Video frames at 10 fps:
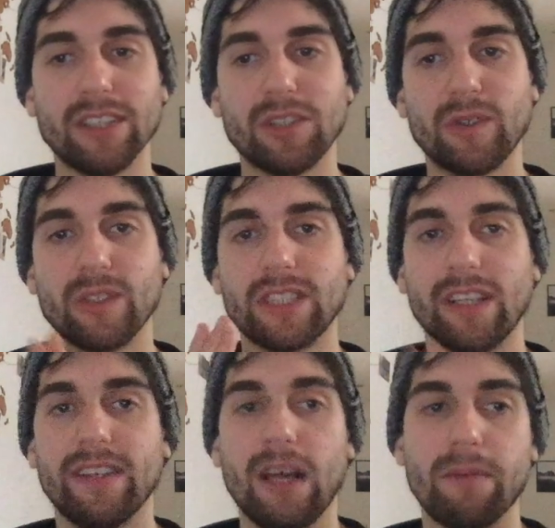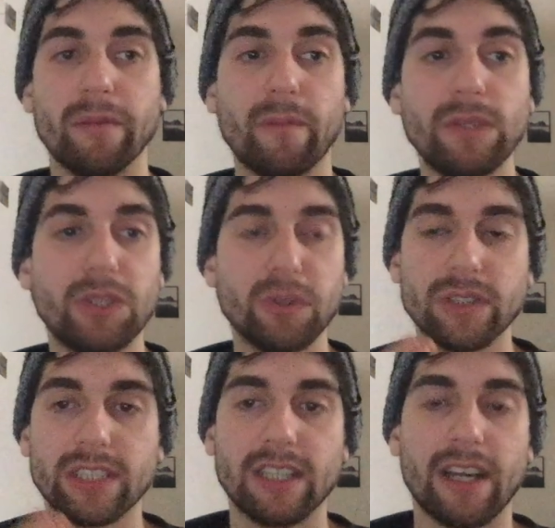should stand up, and we should
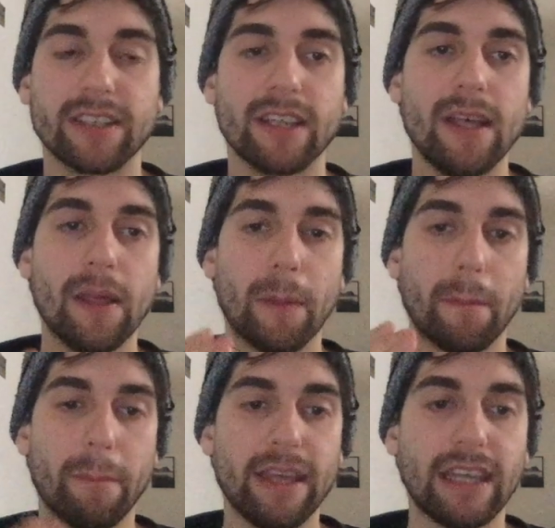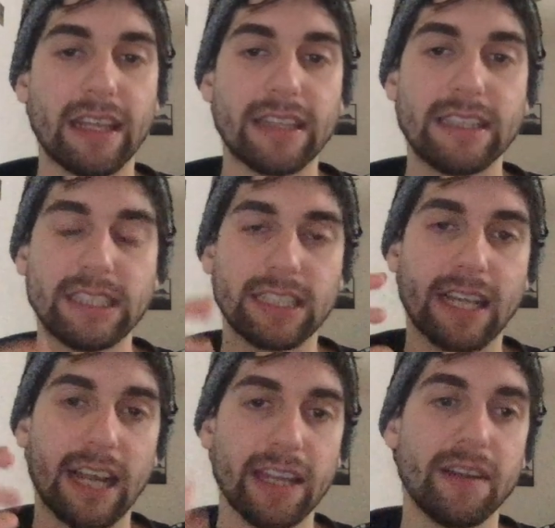start making this
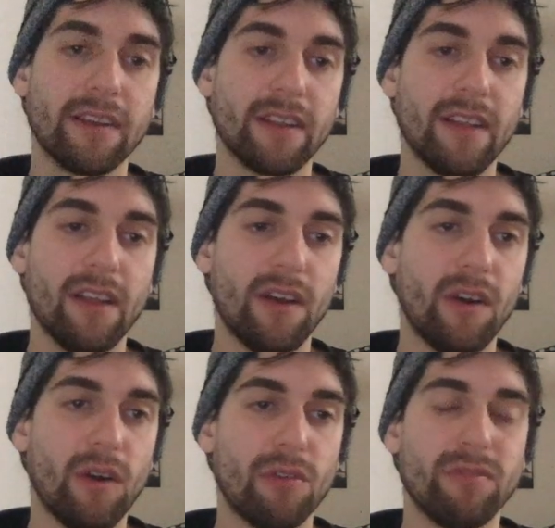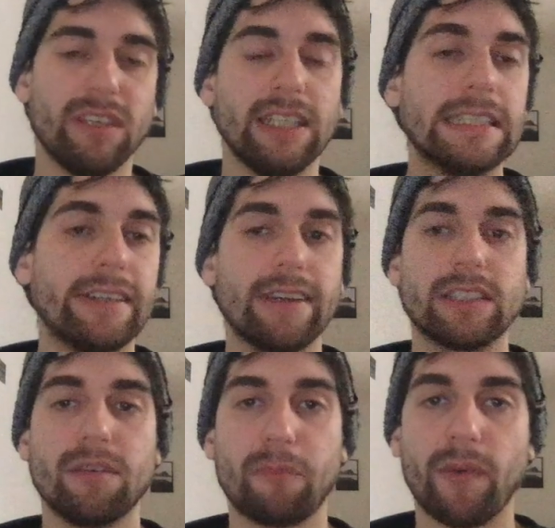kind of
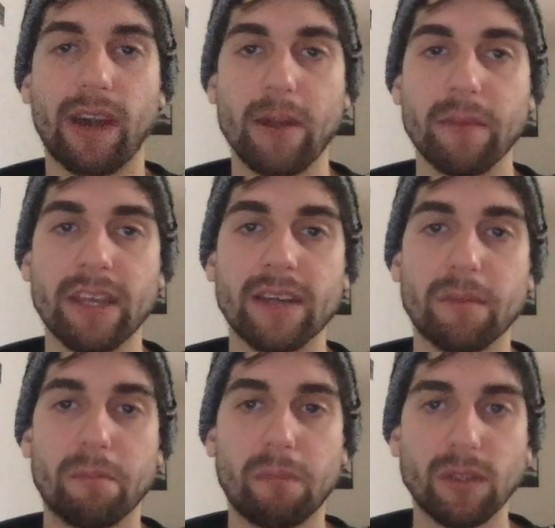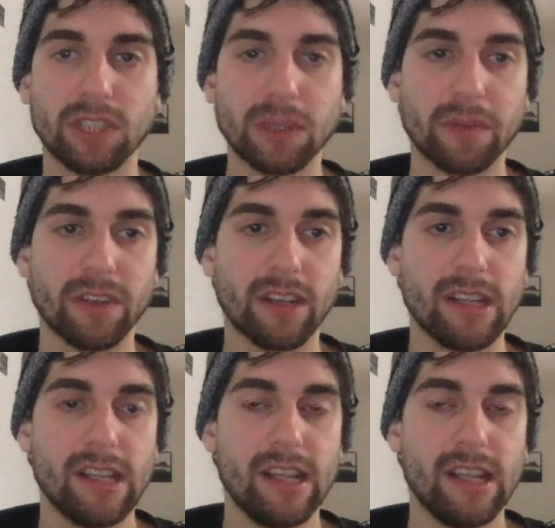interactive programming possible.